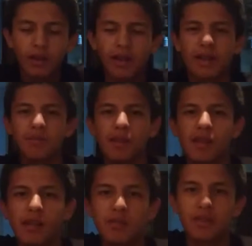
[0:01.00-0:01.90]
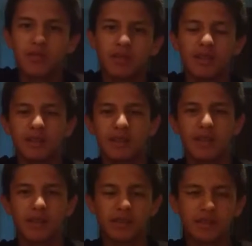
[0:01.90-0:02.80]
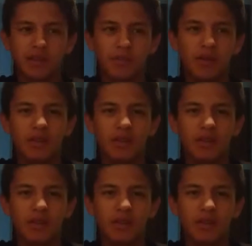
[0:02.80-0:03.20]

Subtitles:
Hi, my name is Juan Restrepo